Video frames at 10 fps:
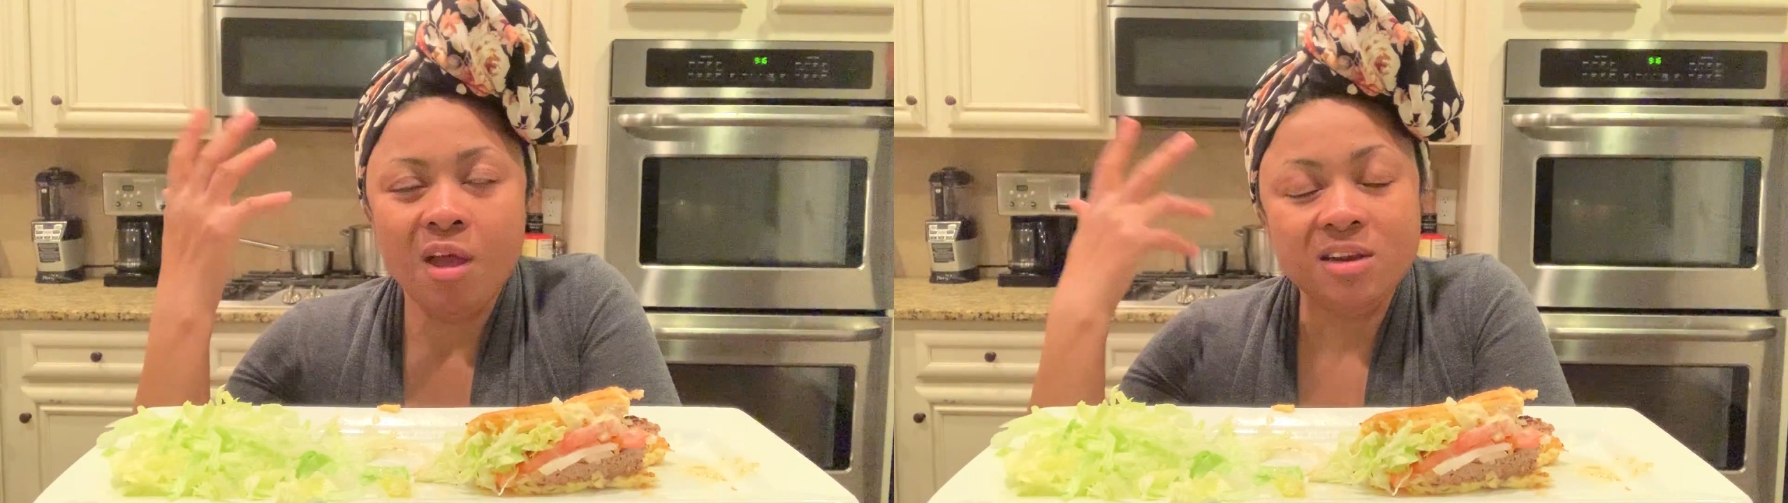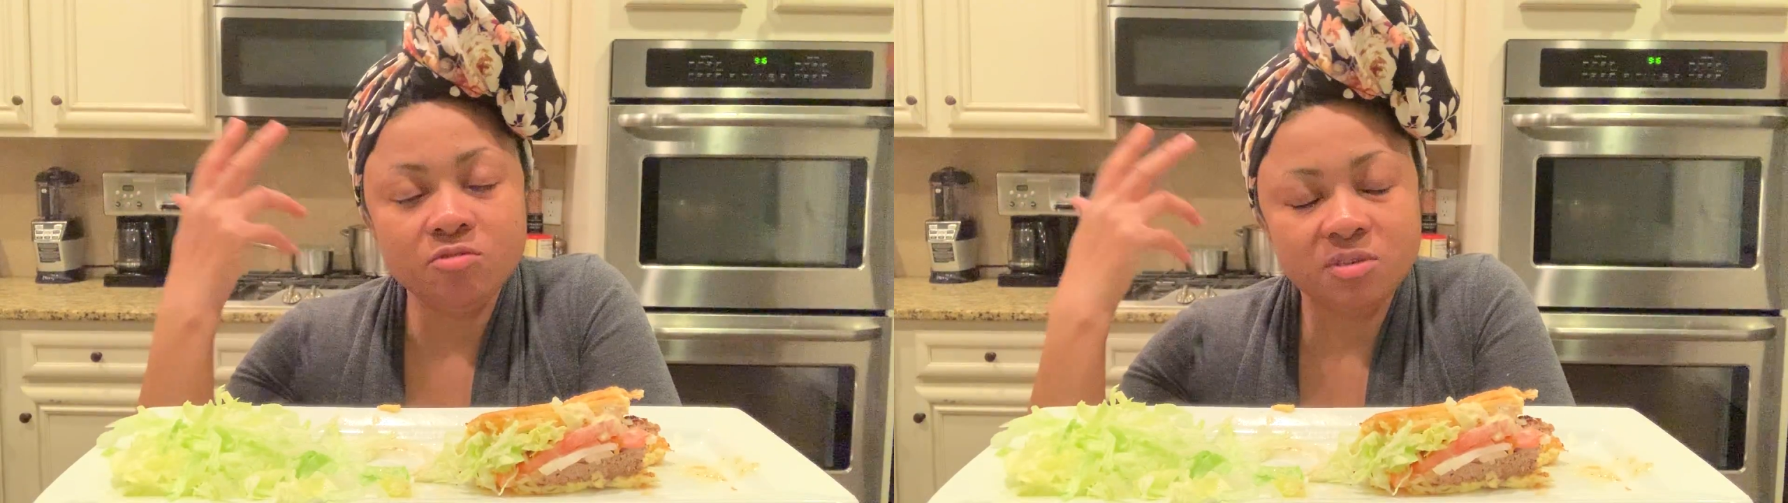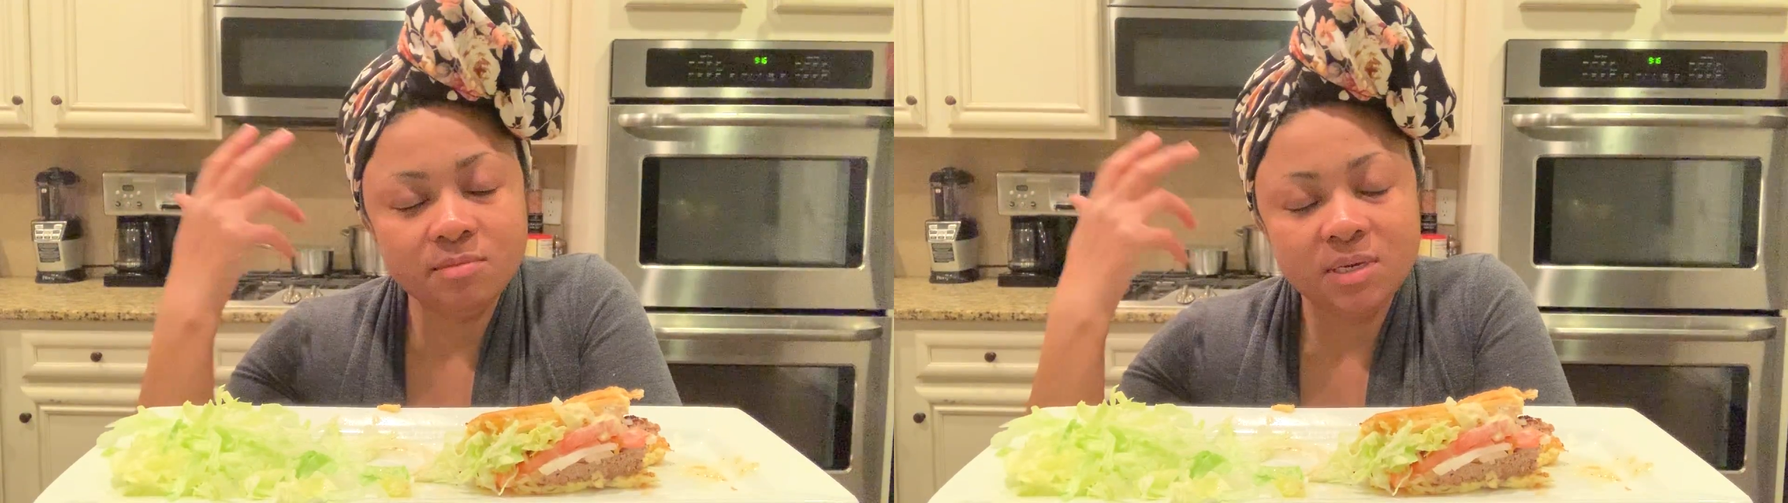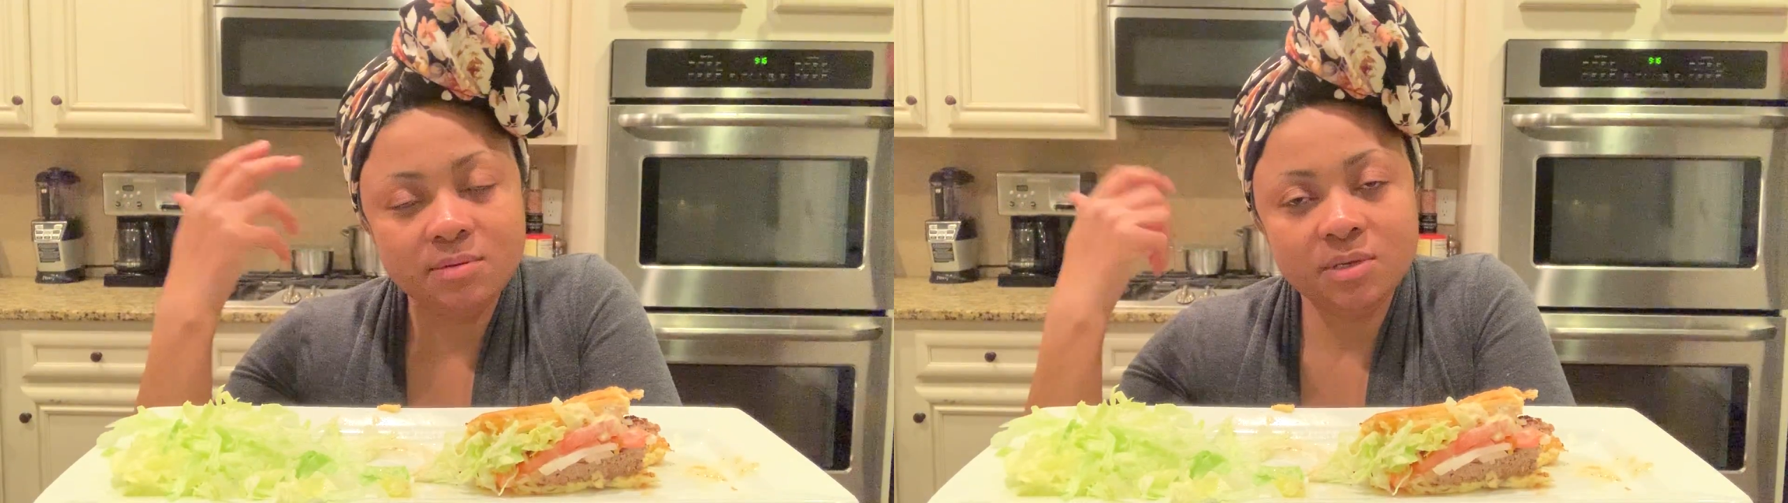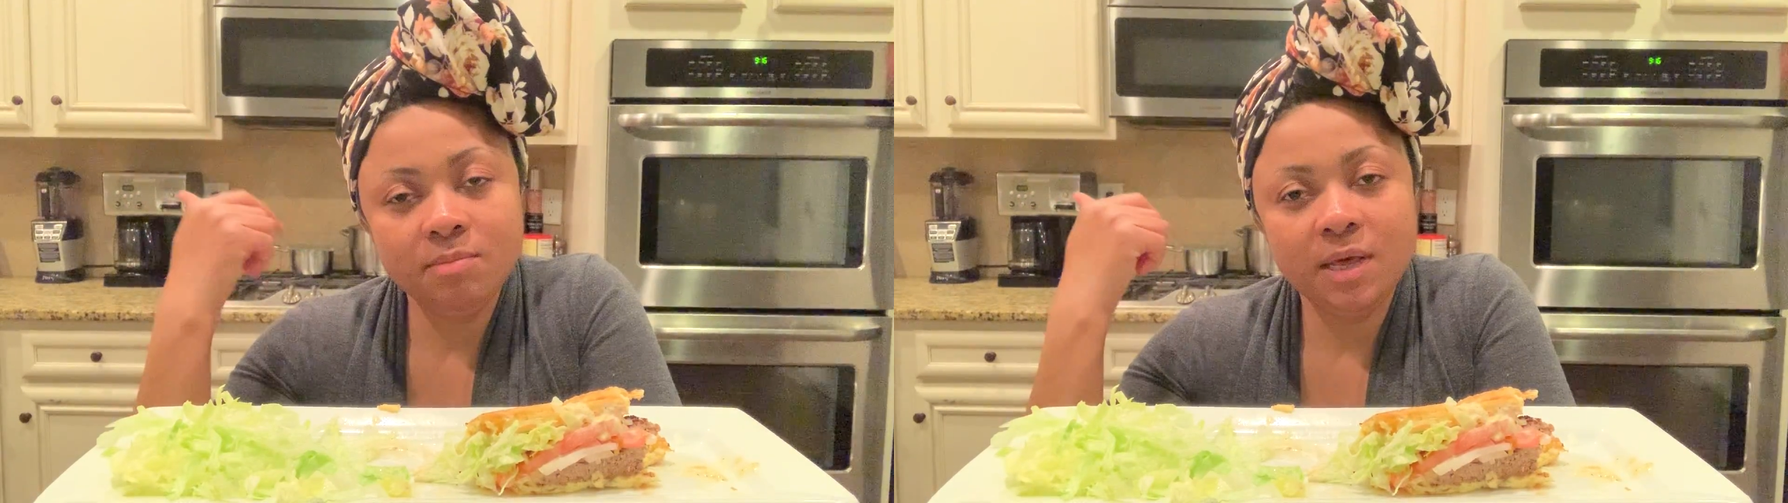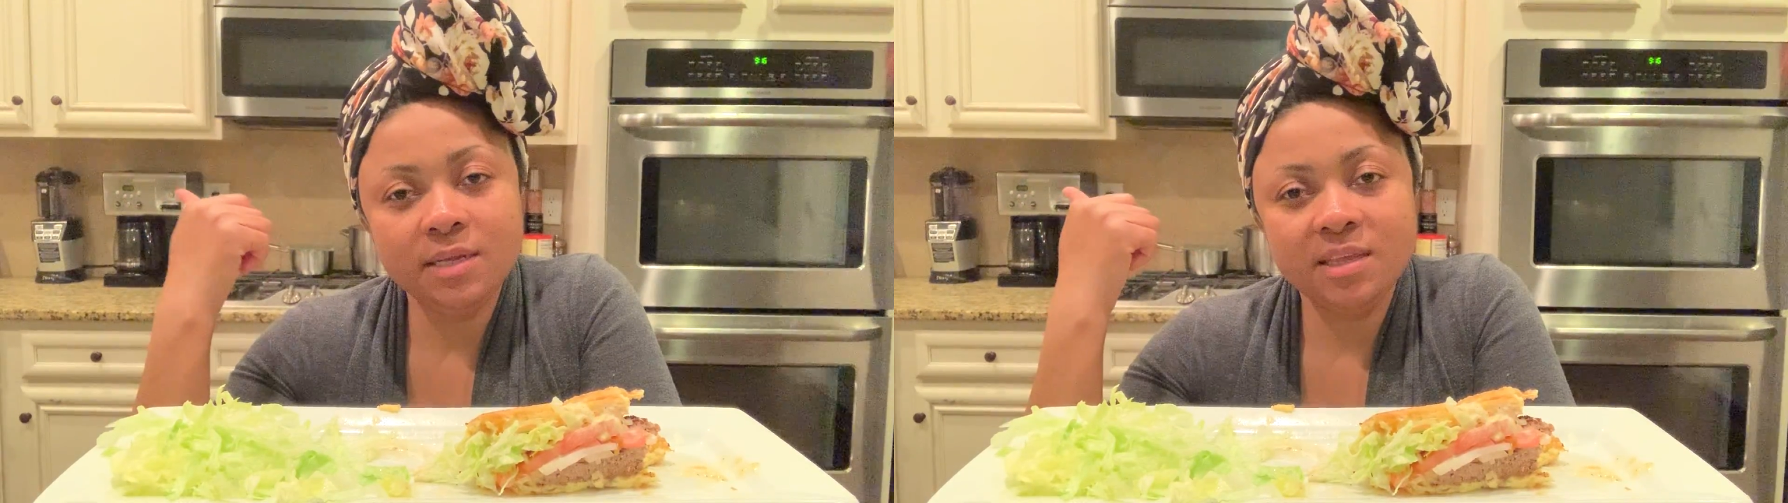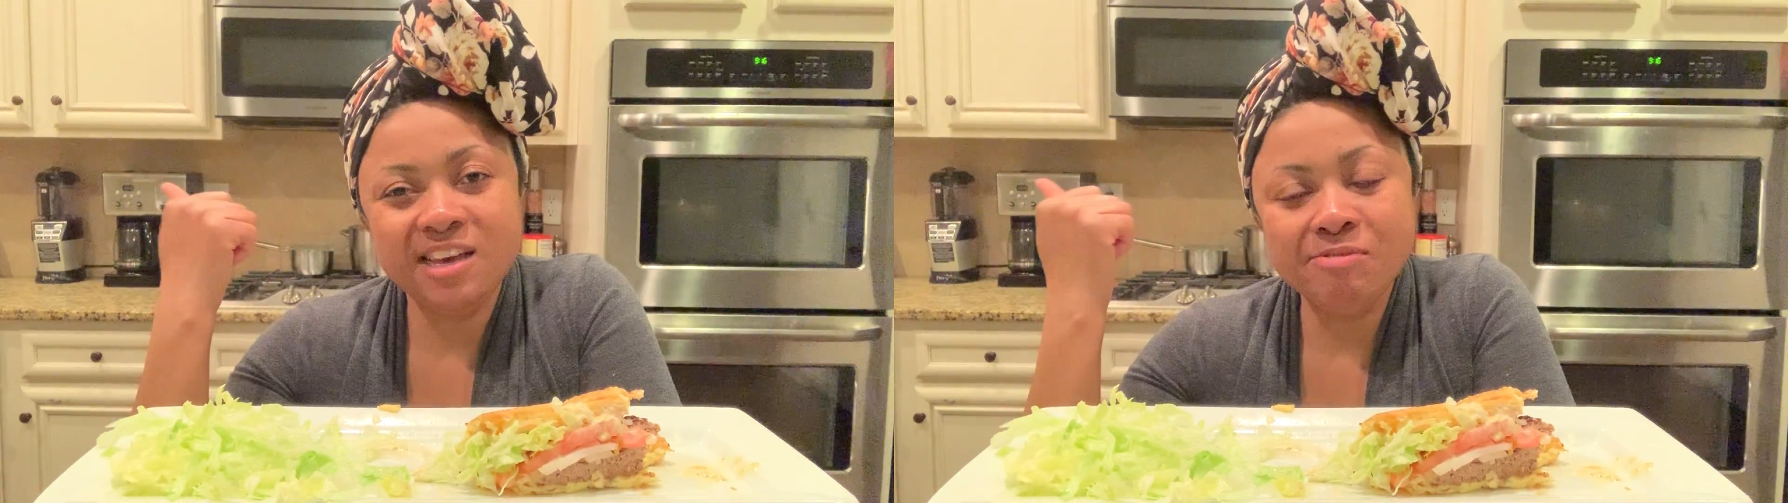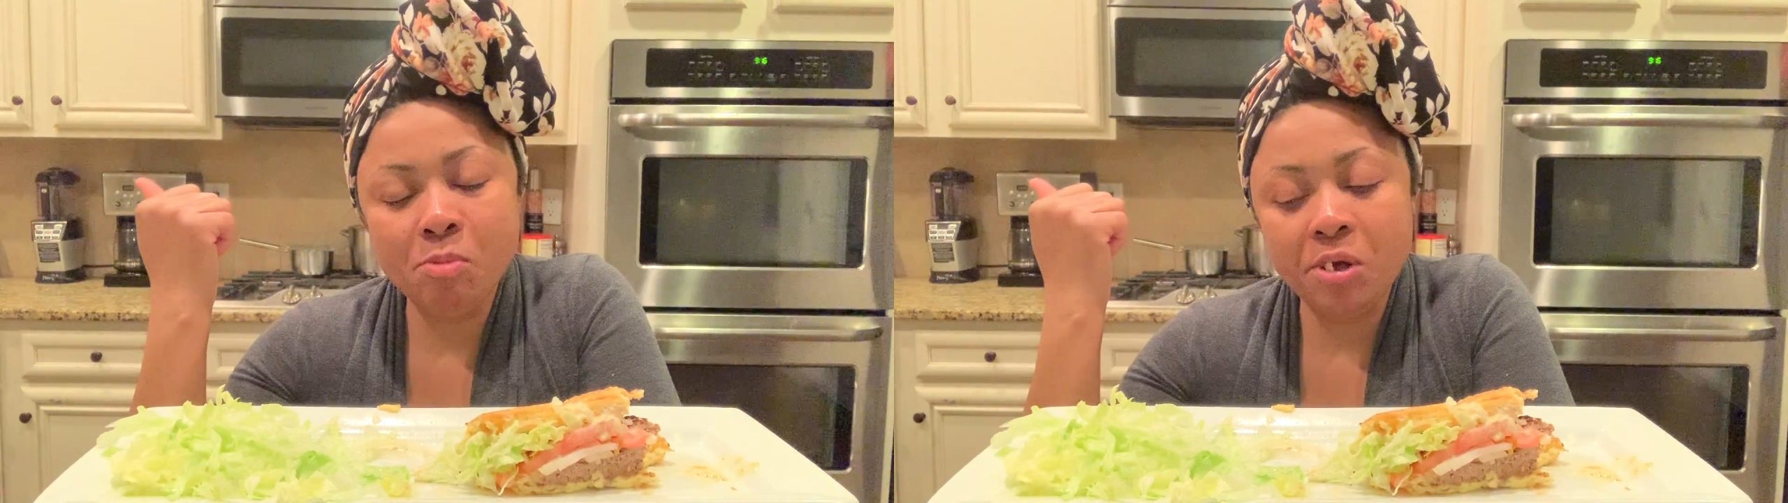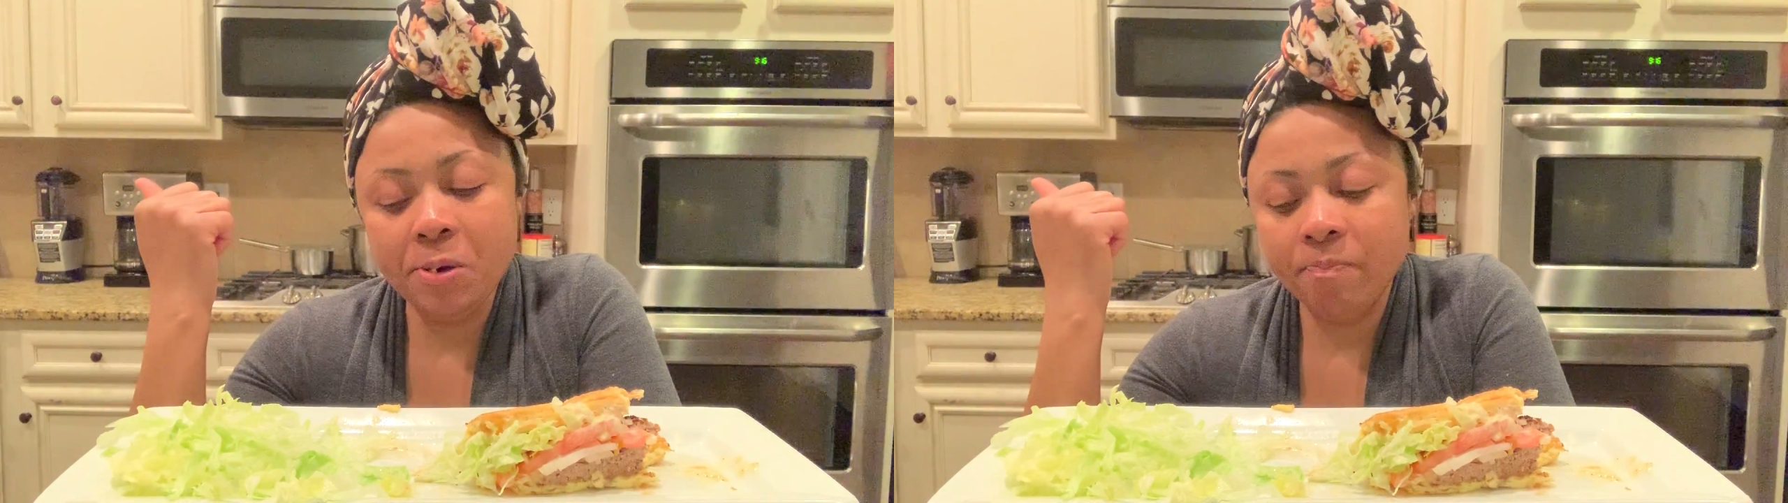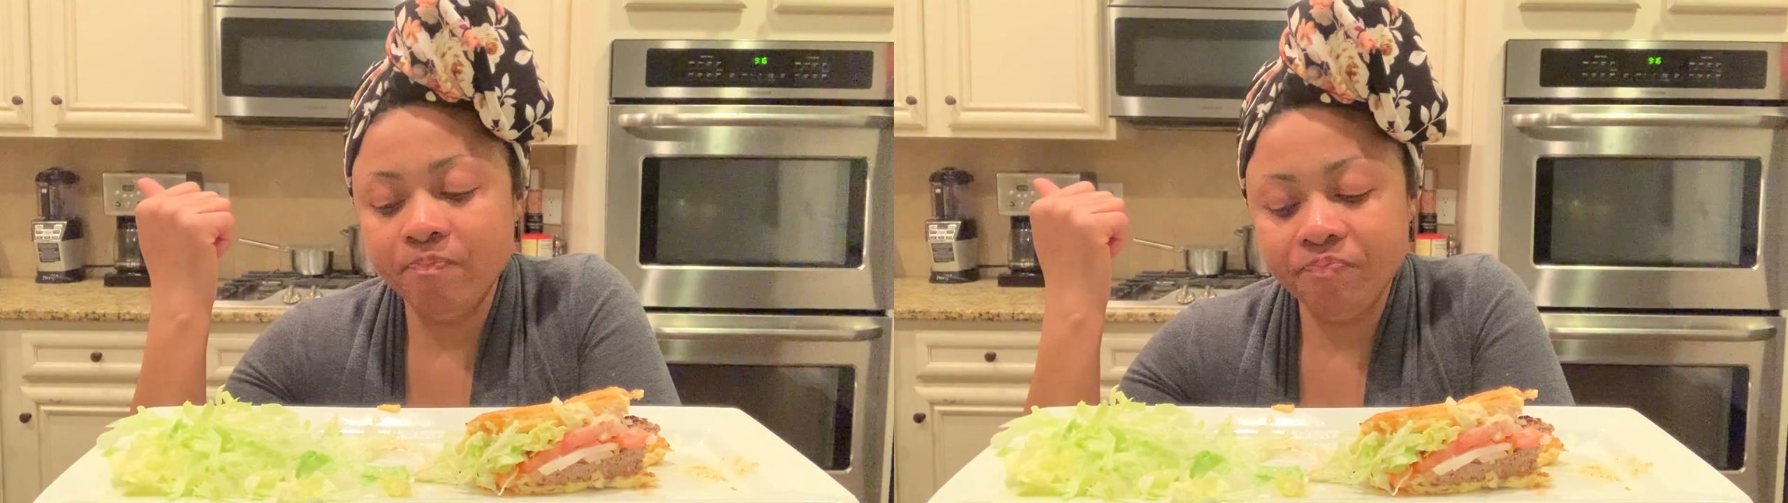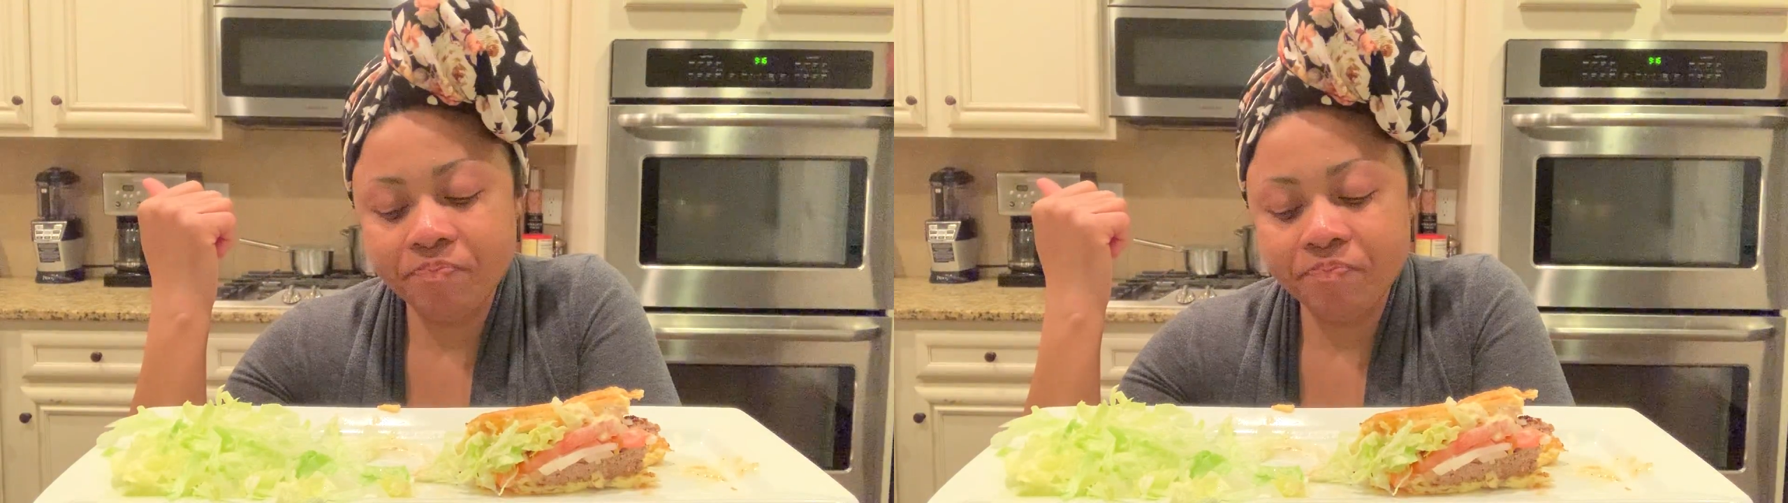I know sometimes I'm like that, but